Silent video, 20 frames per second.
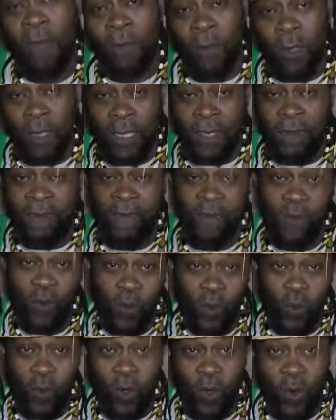But if
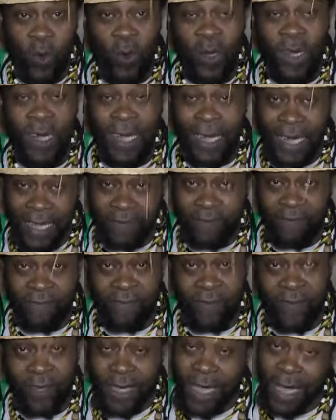you don't
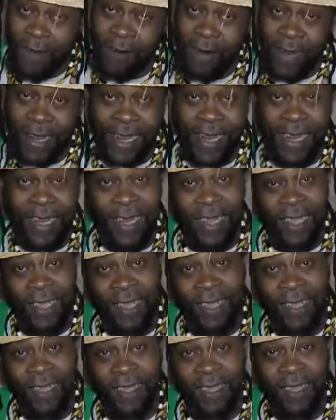live
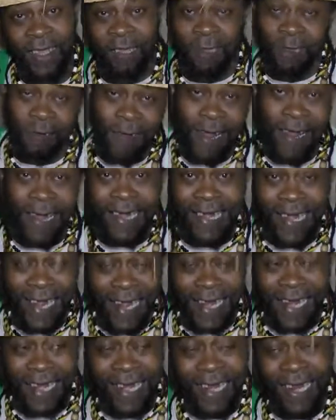correctly, you are
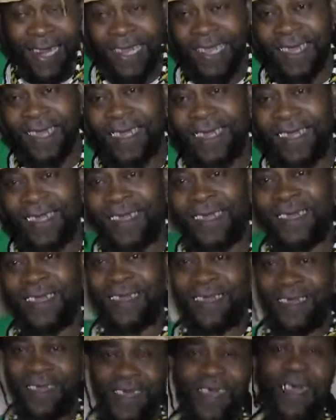dead.
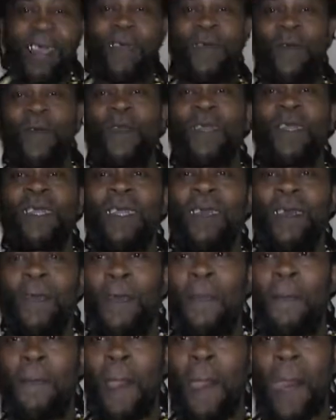I
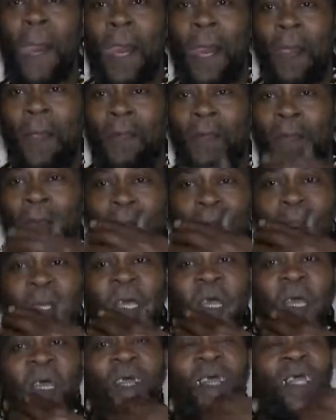
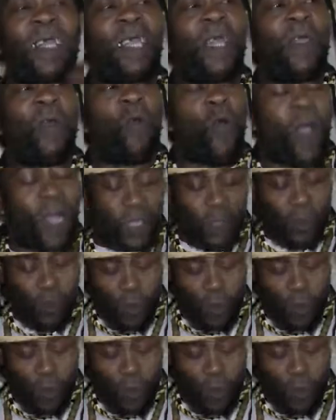don't care what